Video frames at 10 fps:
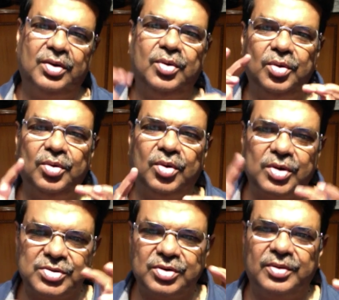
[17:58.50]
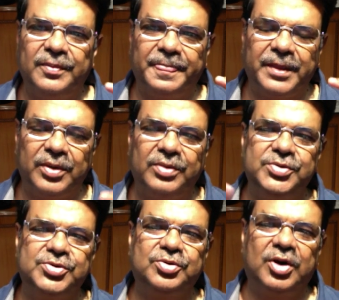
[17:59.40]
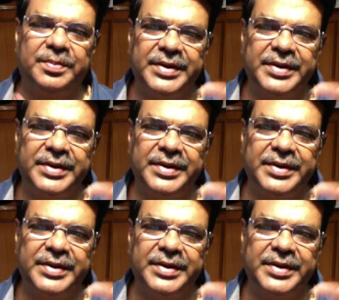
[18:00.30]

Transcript: Guru also, you should not